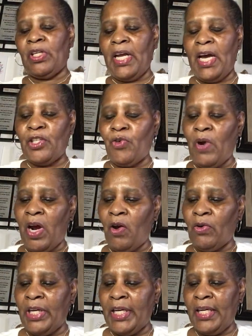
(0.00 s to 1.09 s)
to lounge
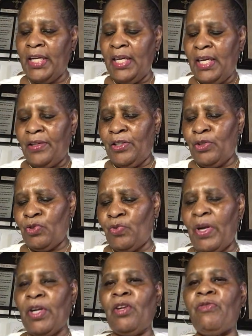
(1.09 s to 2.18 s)
around in. This was
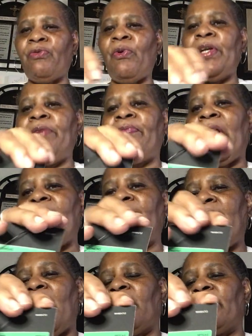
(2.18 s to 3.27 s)
regular
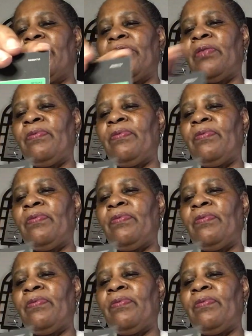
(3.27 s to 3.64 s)
$45.